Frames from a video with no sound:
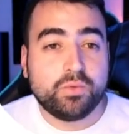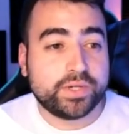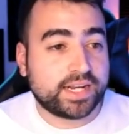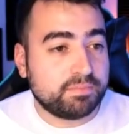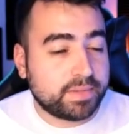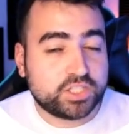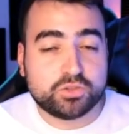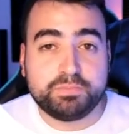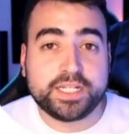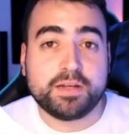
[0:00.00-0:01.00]
we get a
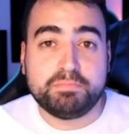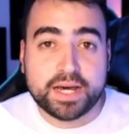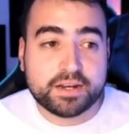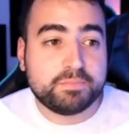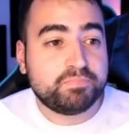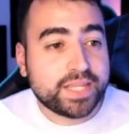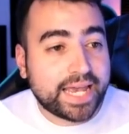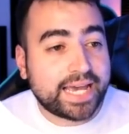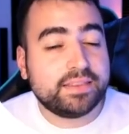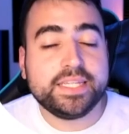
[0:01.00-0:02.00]
much bigger button
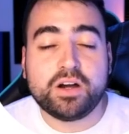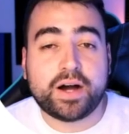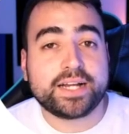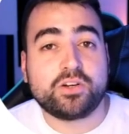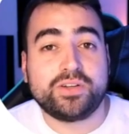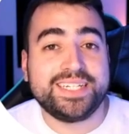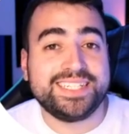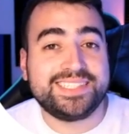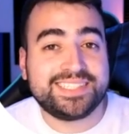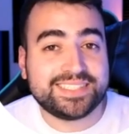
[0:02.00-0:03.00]
and the icon
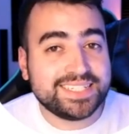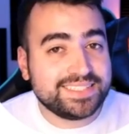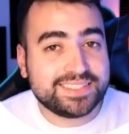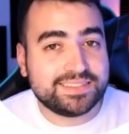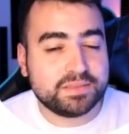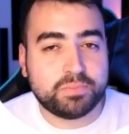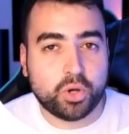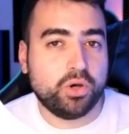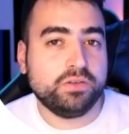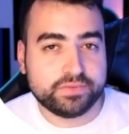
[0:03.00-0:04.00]
is centered
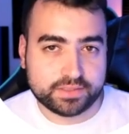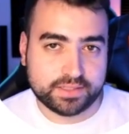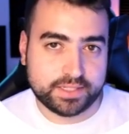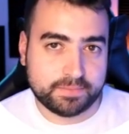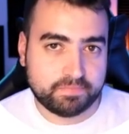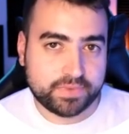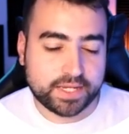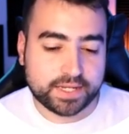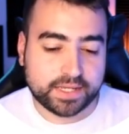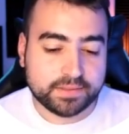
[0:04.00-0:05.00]
perfectly,
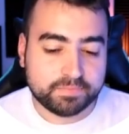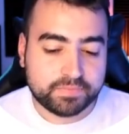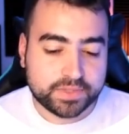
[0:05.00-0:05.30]
okay?